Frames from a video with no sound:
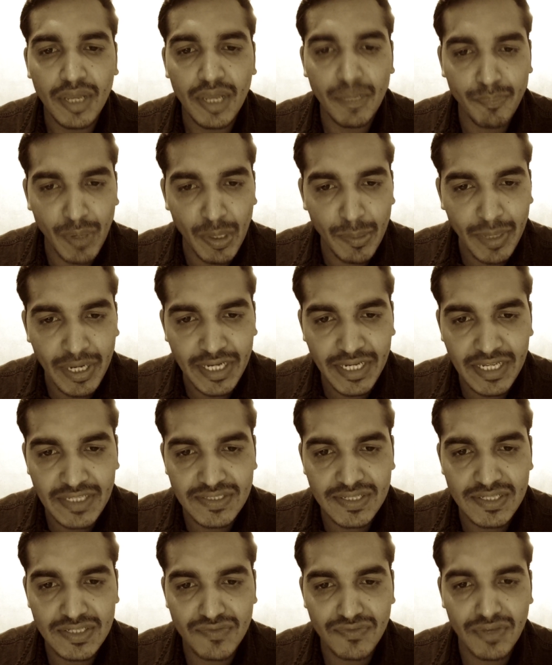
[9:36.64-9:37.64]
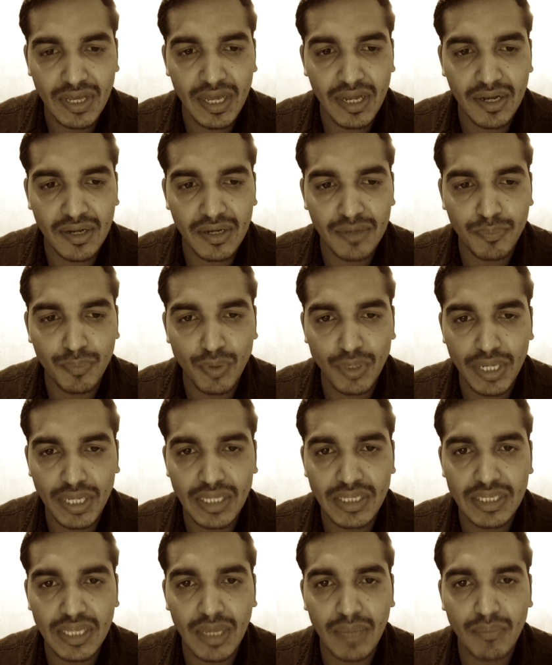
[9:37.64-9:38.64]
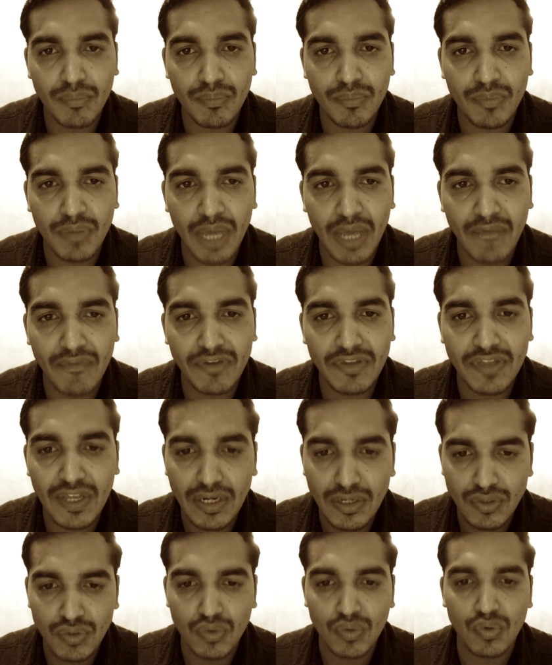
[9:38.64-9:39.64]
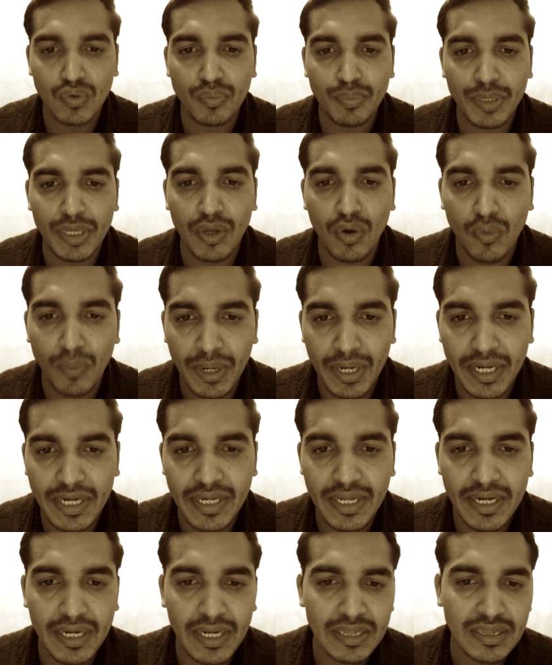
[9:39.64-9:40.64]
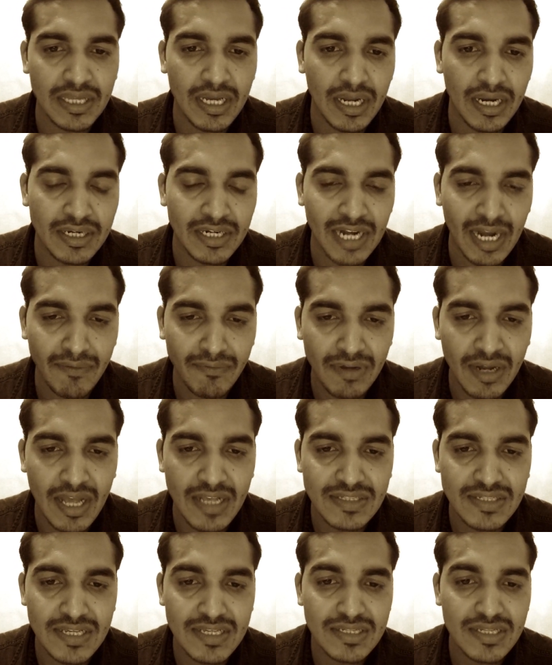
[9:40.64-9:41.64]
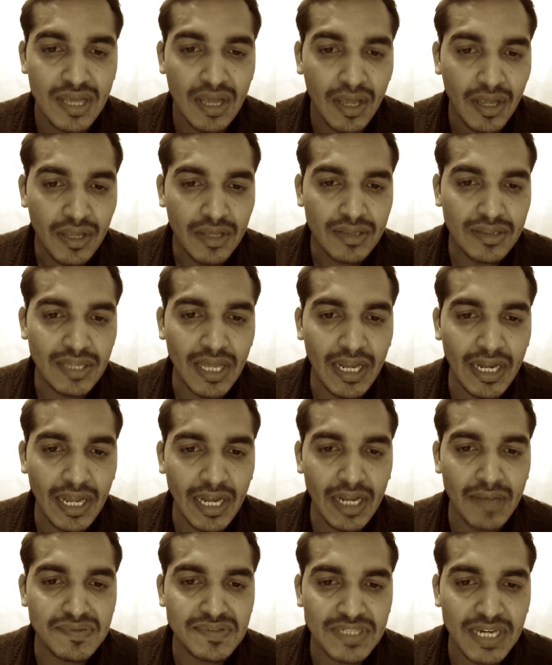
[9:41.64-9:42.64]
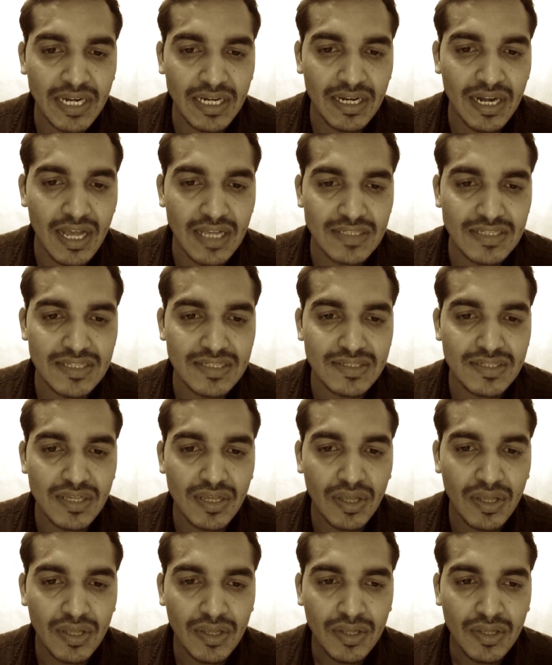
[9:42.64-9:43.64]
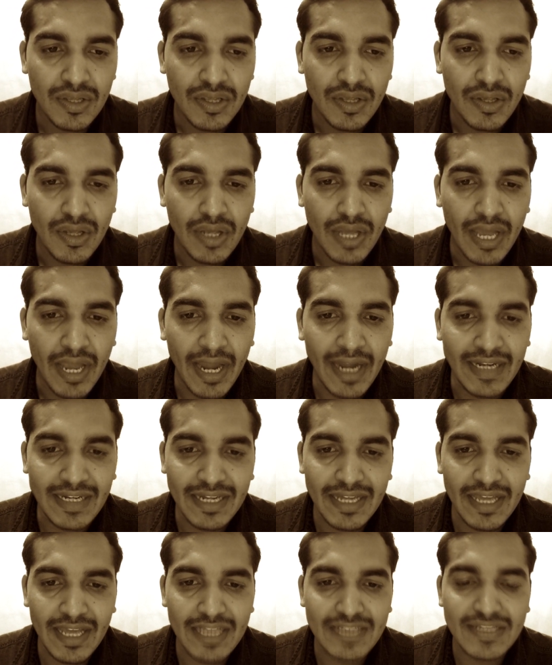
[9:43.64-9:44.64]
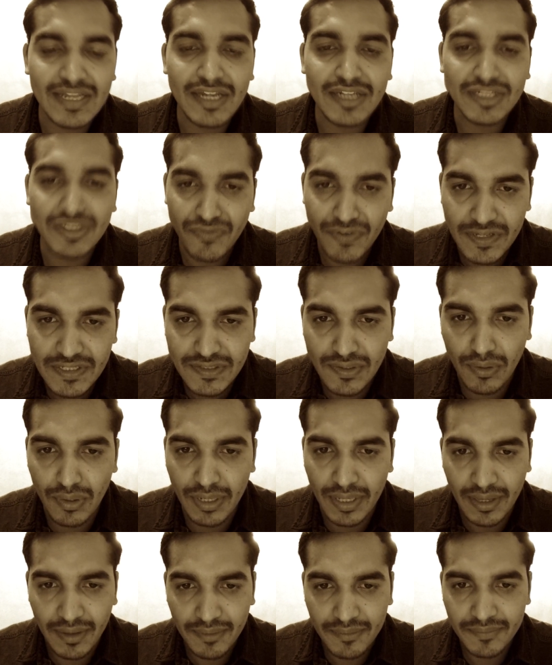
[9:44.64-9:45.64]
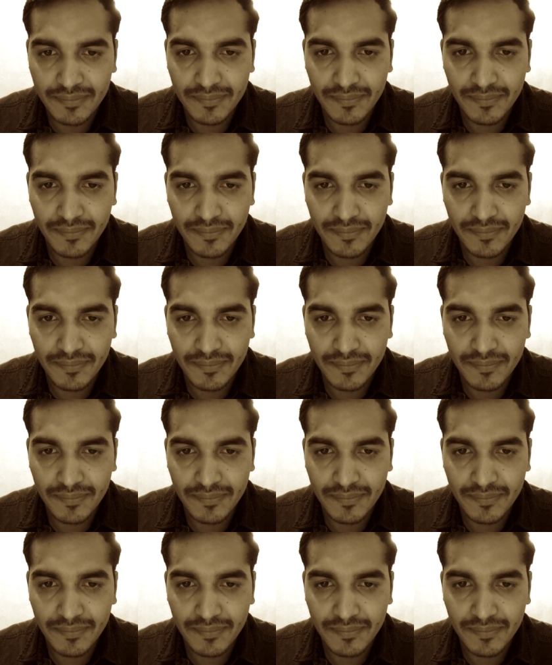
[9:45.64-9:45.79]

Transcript: implementations, we are putting them everything to be overridden in the derived classes, then an abstract class is acting as an interface only.